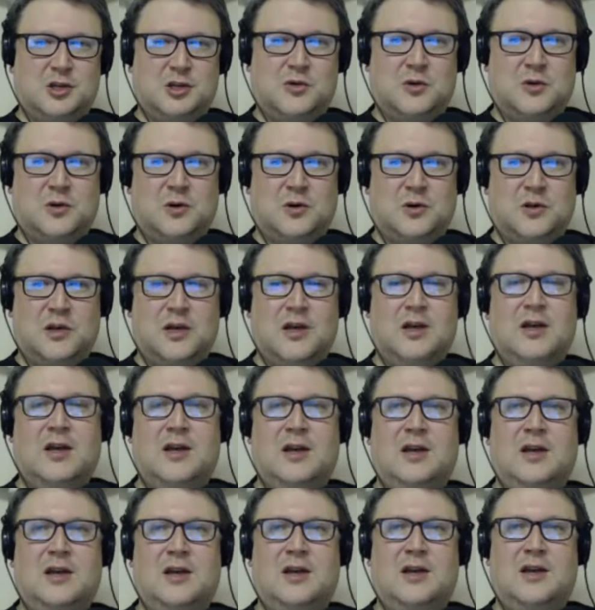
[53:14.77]
general,
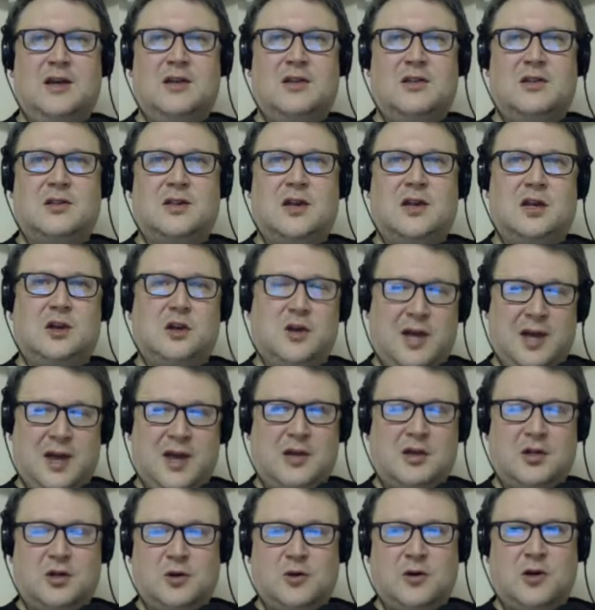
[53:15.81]
is that you
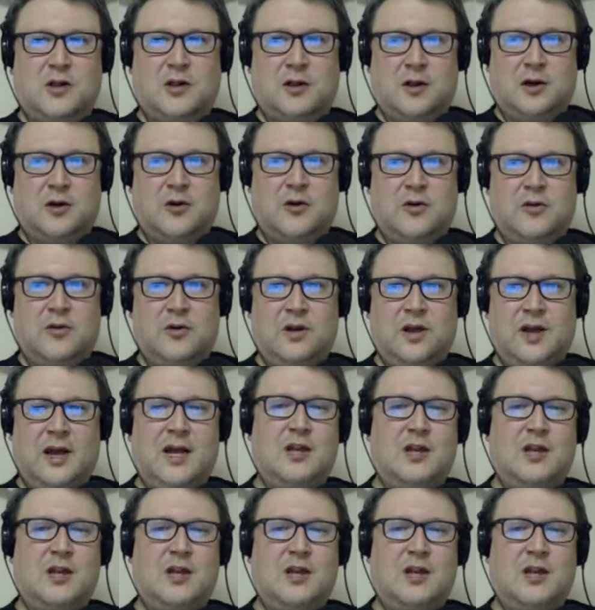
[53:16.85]
can't do it alone,